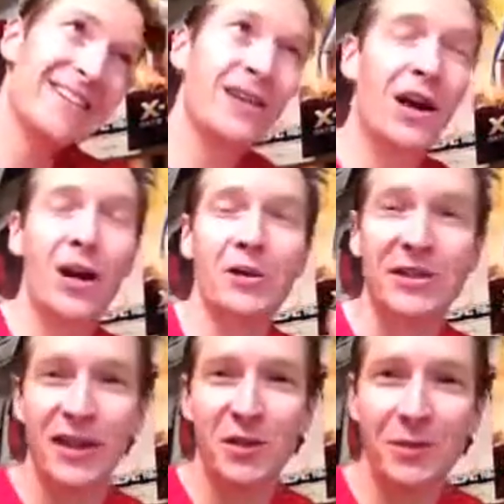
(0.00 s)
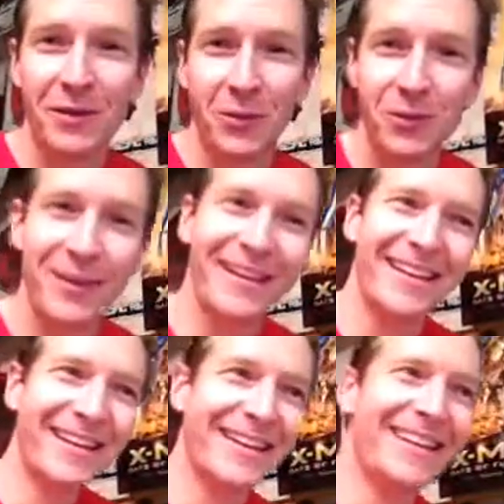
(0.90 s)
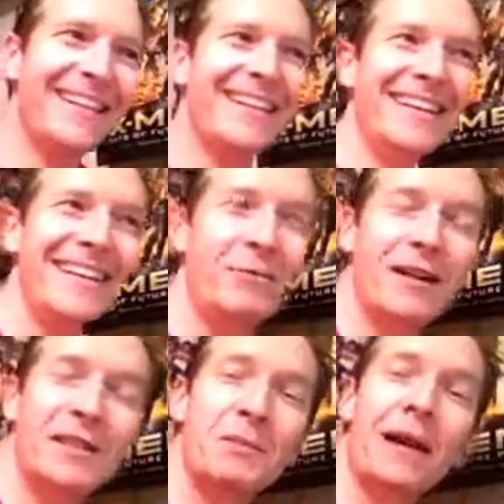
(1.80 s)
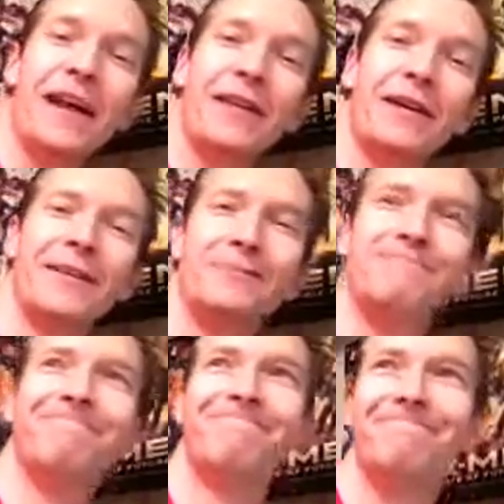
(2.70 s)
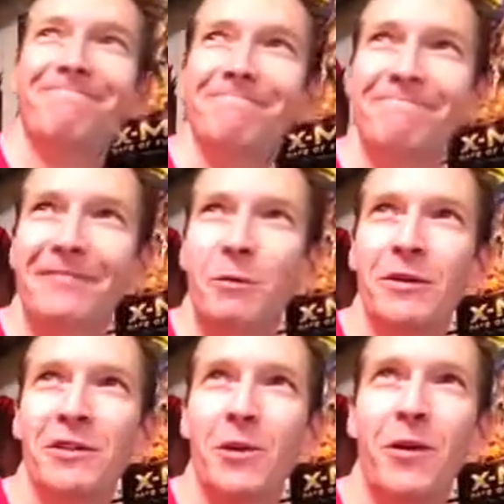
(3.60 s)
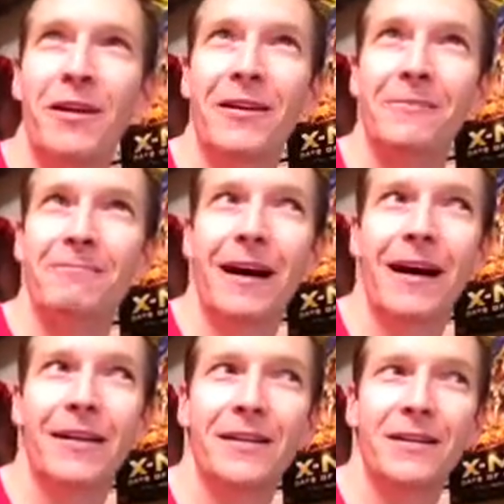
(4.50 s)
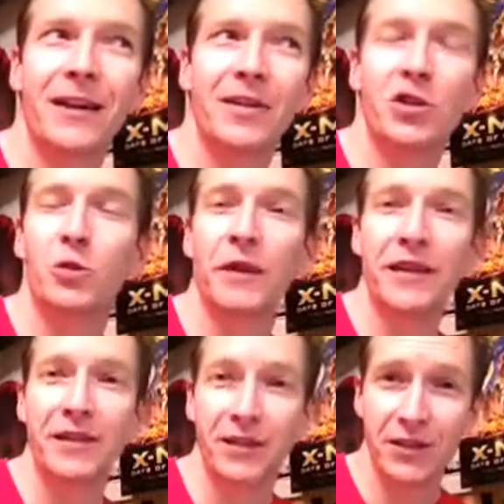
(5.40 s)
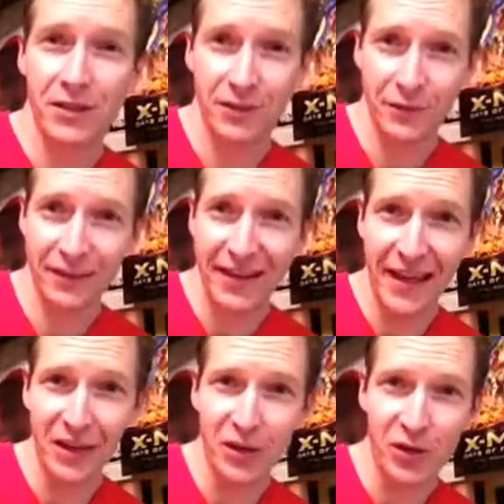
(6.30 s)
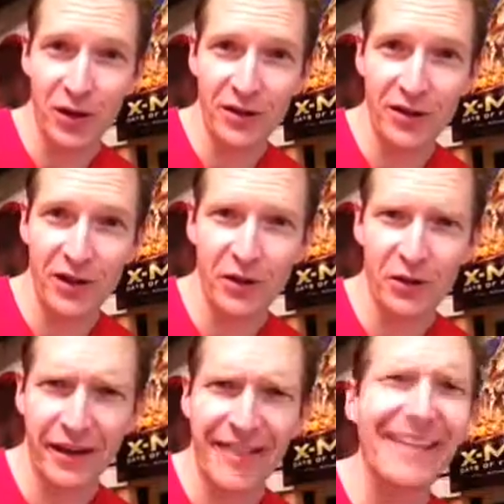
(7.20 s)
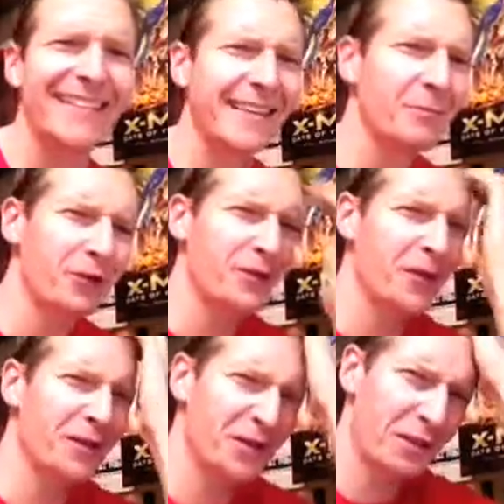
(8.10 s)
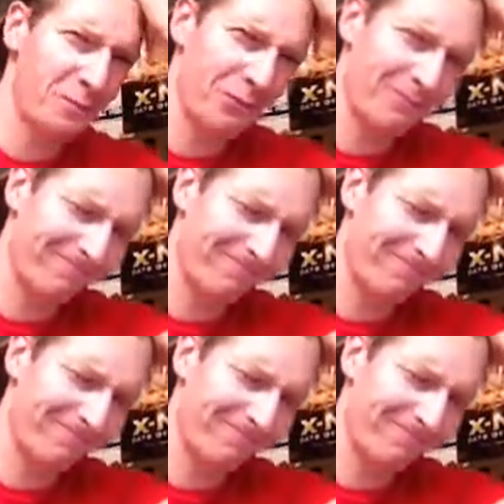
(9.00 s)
car salesman who he wants to go on a 2-week vacation across the country. I think it takes place during the summer.